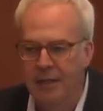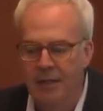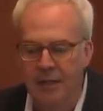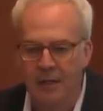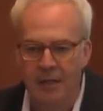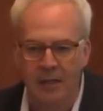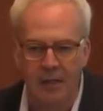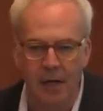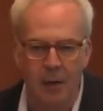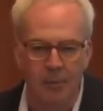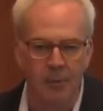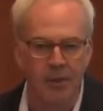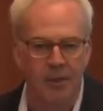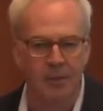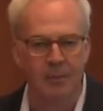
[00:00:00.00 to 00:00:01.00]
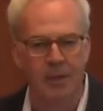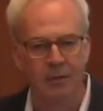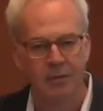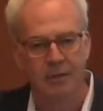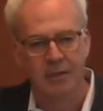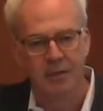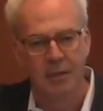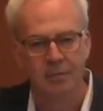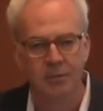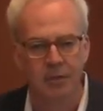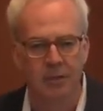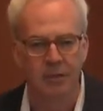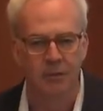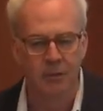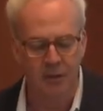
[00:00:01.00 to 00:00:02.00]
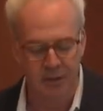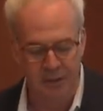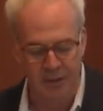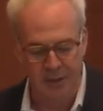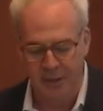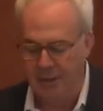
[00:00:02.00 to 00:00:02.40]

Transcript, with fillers: and then up in the mountains up to the north,